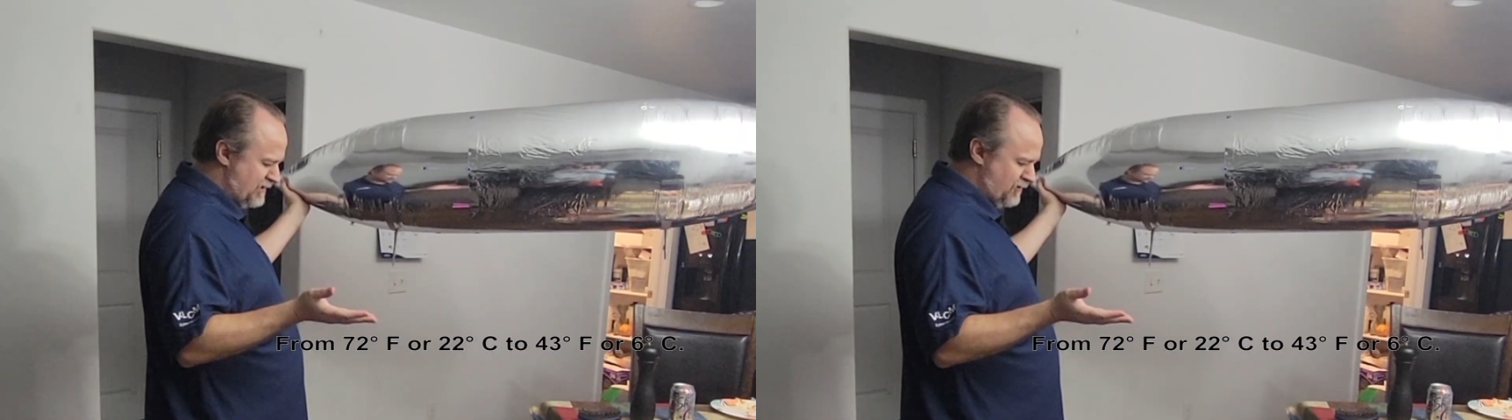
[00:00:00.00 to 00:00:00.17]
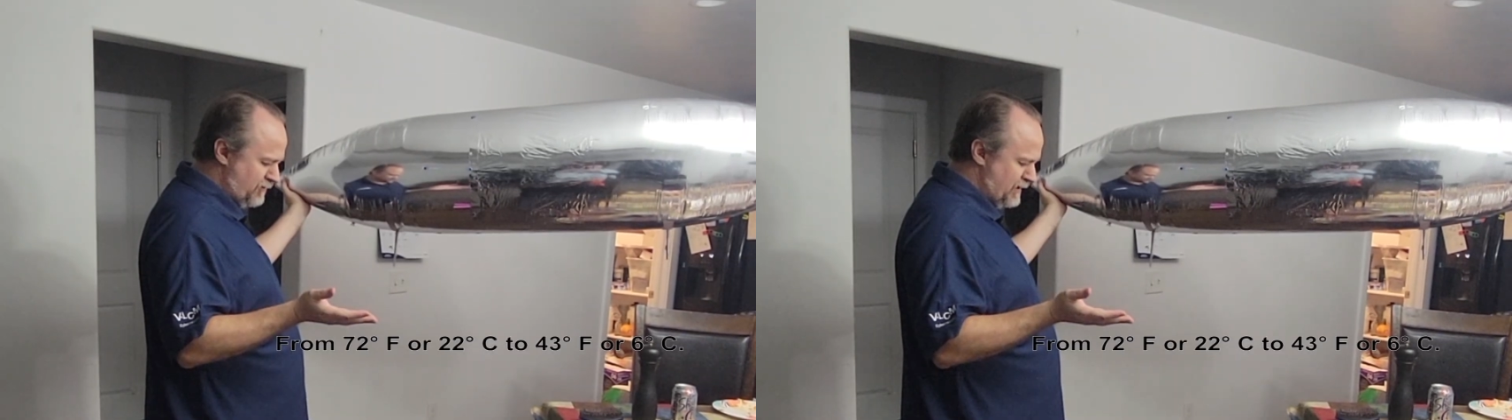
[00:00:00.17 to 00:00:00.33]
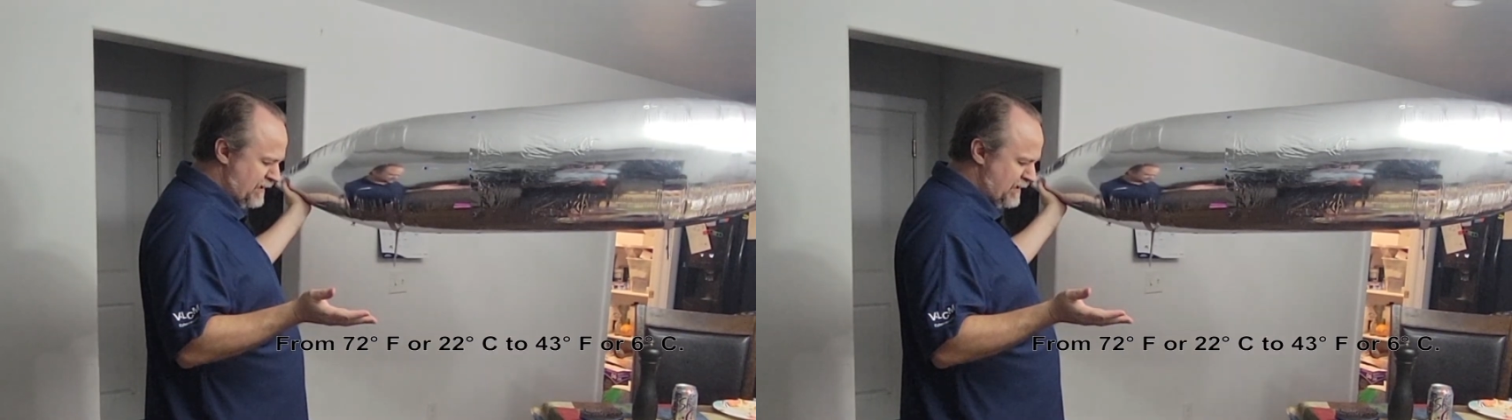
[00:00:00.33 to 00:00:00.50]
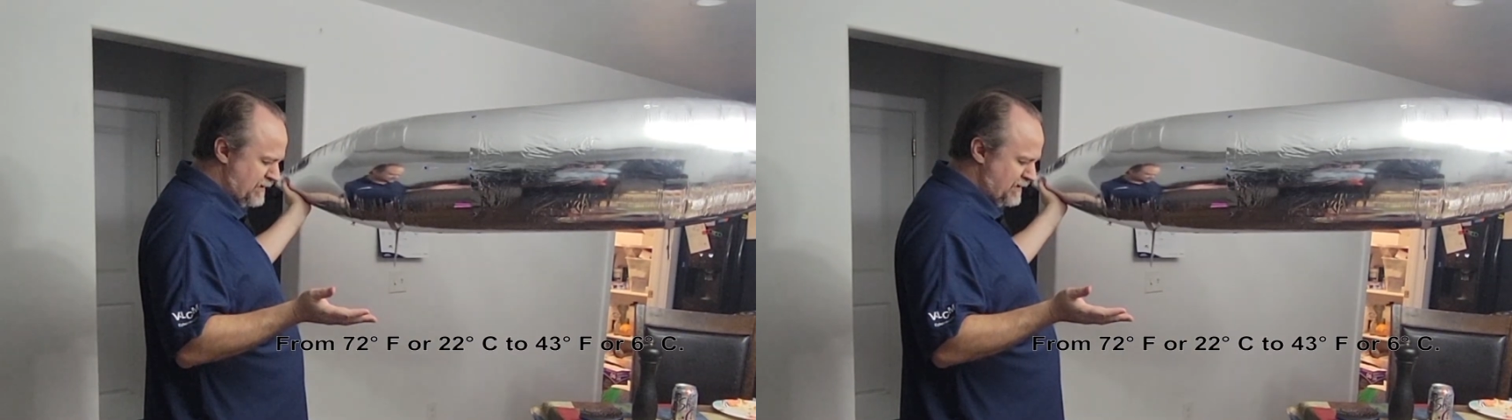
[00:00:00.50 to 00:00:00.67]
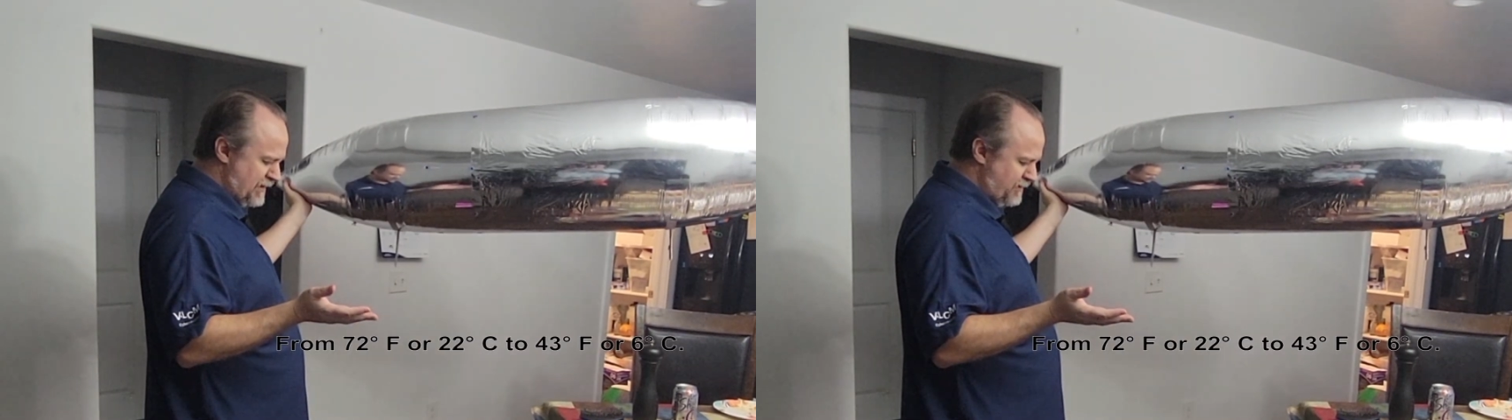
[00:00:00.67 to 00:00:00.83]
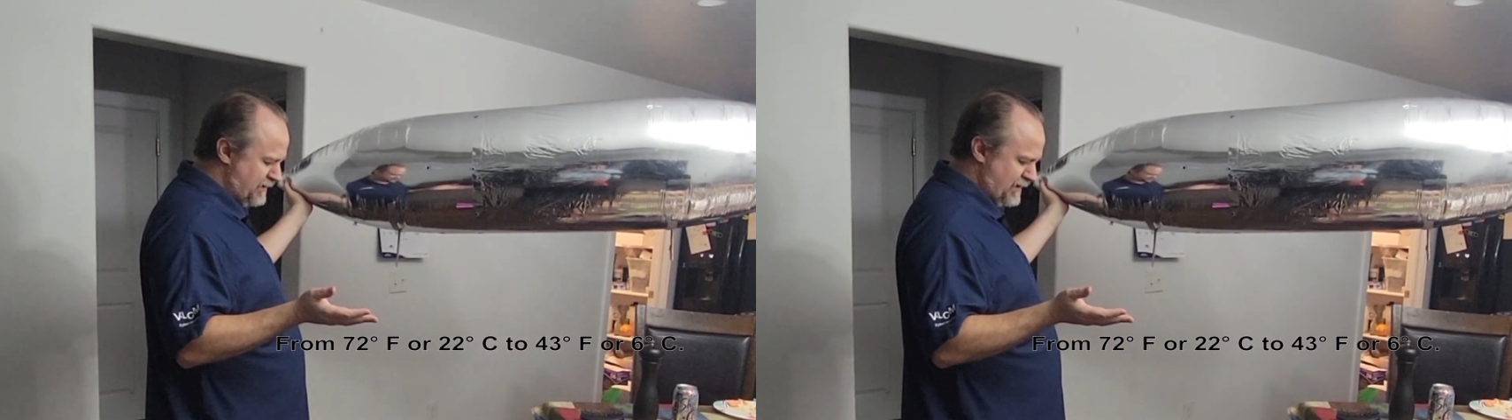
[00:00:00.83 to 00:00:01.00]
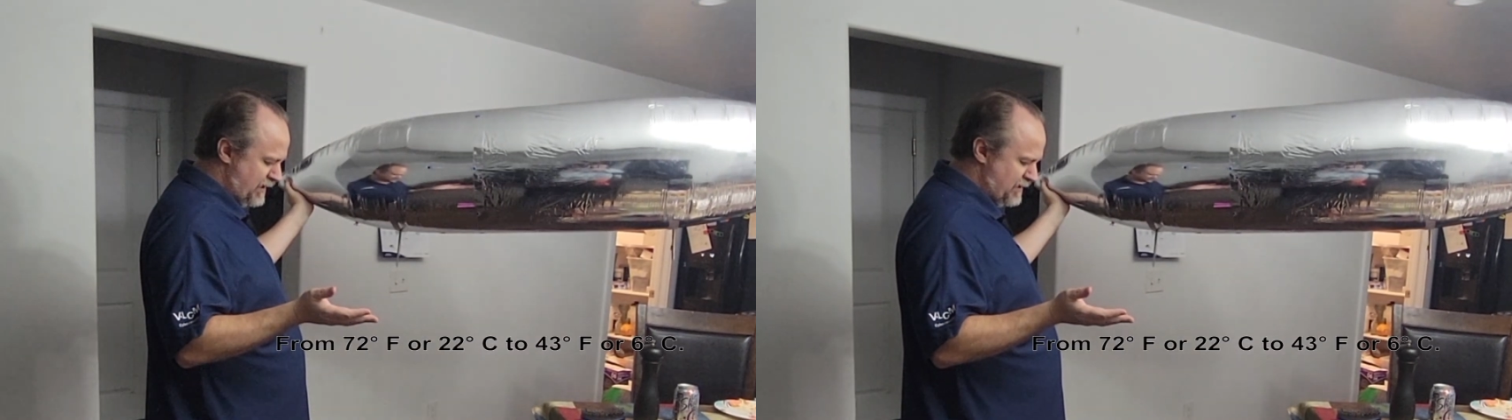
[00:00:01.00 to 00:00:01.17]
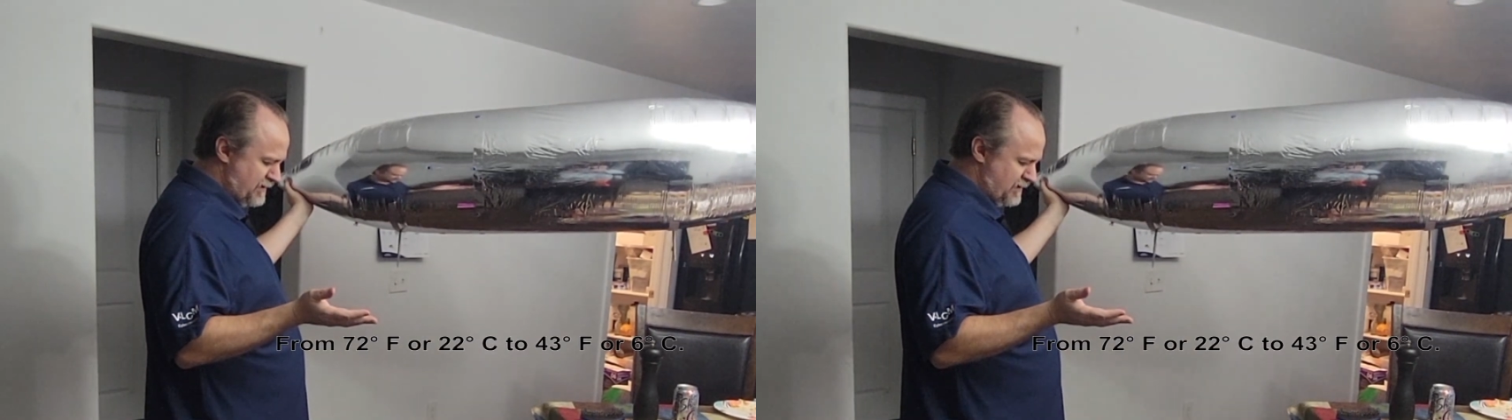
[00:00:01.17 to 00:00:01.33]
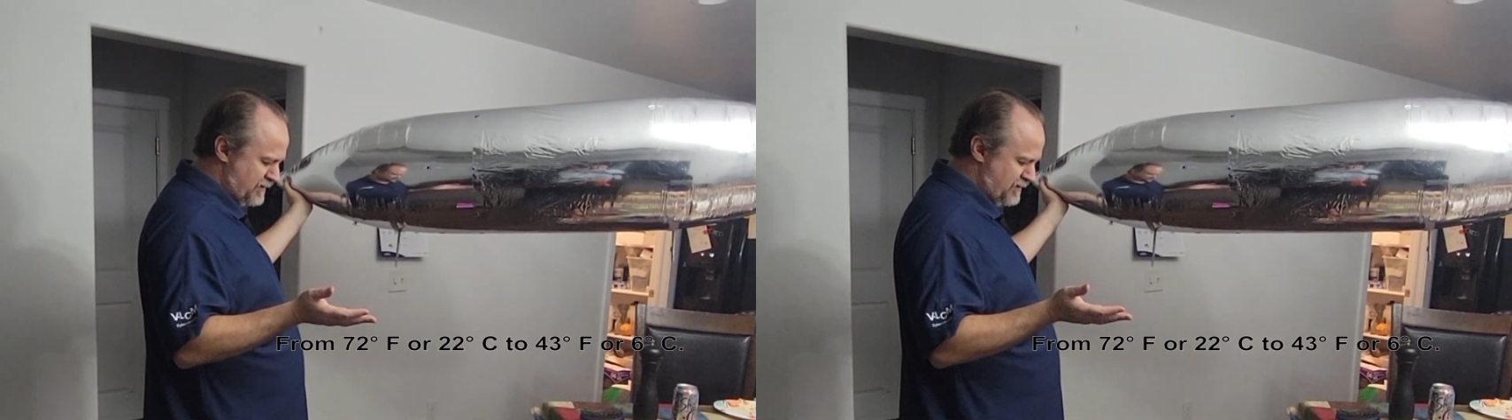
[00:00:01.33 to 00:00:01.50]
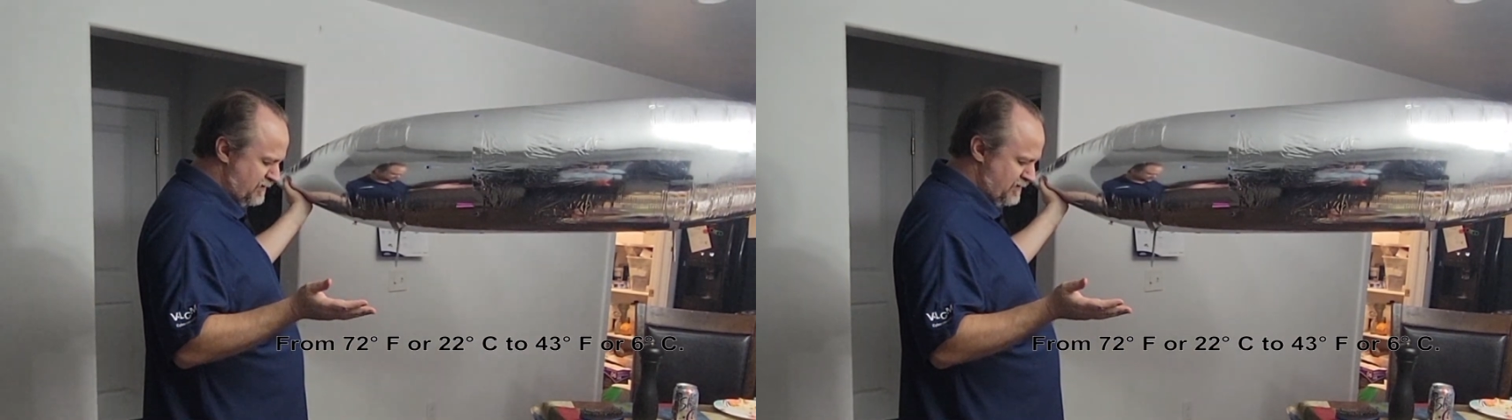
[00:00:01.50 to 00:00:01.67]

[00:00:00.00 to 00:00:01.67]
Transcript: degrees Celsius,